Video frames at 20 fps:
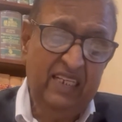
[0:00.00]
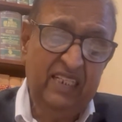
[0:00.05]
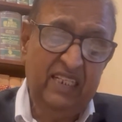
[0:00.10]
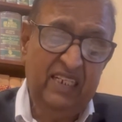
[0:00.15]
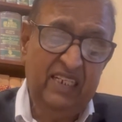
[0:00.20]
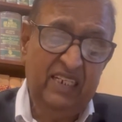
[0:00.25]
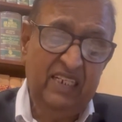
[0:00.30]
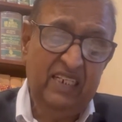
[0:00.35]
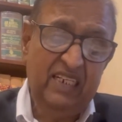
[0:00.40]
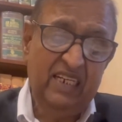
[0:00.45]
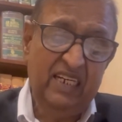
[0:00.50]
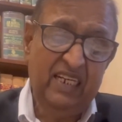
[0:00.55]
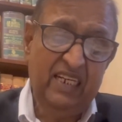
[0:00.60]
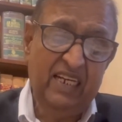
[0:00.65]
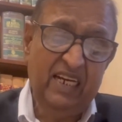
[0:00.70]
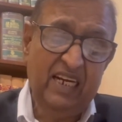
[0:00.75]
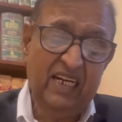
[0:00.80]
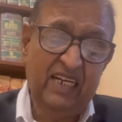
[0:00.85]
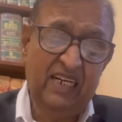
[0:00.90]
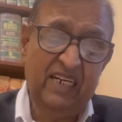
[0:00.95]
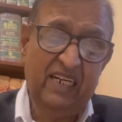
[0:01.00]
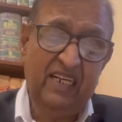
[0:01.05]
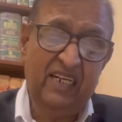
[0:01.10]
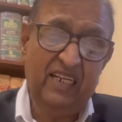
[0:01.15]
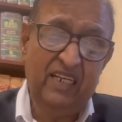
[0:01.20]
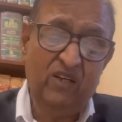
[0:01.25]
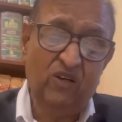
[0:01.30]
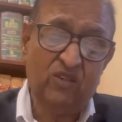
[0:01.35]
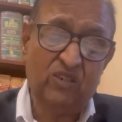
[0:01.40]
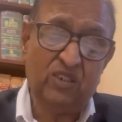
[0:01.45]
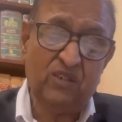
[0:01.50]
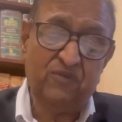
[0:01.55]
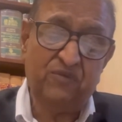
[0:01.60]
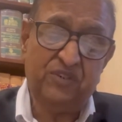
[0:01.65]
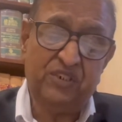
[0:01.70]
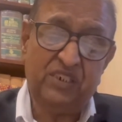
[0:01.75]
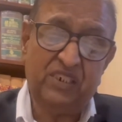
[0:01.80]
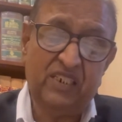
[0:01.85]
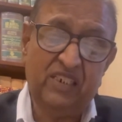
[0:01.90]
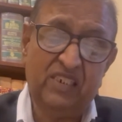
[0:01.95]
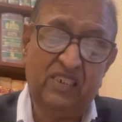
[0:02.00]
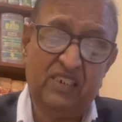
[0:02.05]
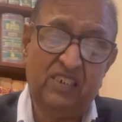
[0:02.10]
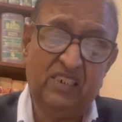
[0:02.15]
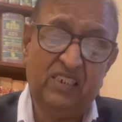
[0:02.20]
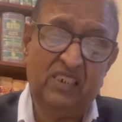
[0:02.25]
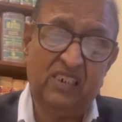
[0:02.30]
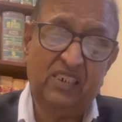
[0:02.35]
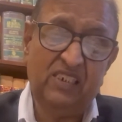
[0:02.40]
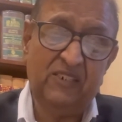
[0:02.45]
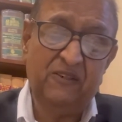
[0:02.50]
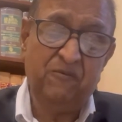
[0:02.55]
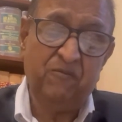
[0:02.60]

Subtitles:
the legality or sufficiency